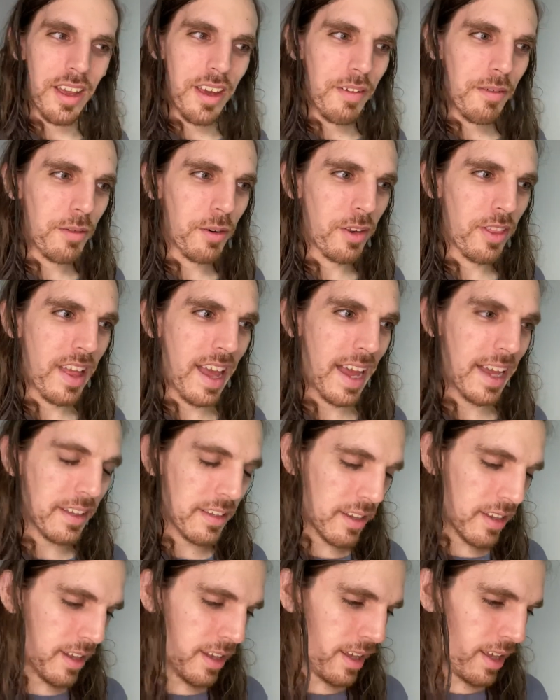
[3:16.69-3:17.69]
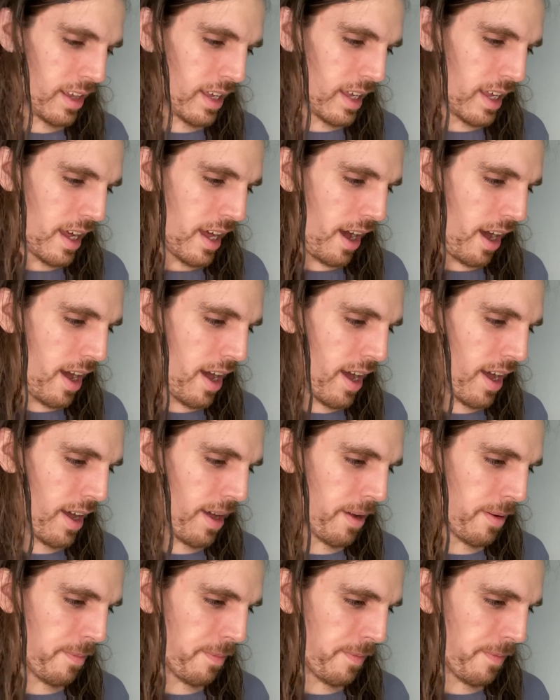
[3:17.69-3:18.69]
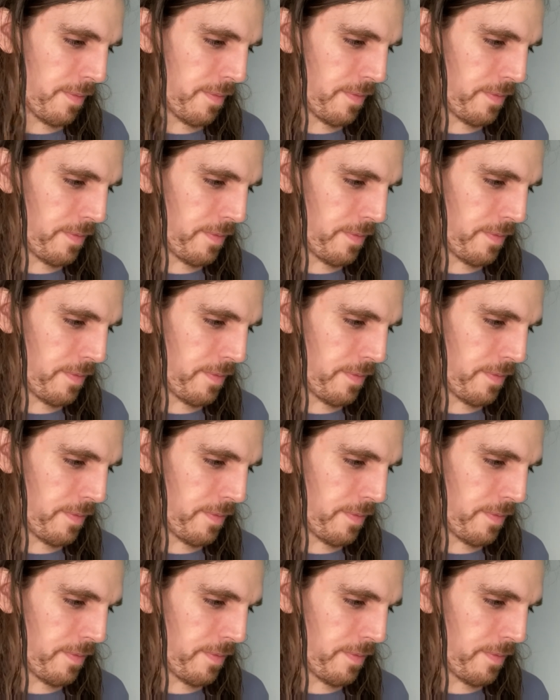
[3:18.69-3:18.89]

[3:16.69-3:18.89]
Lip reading: for that. I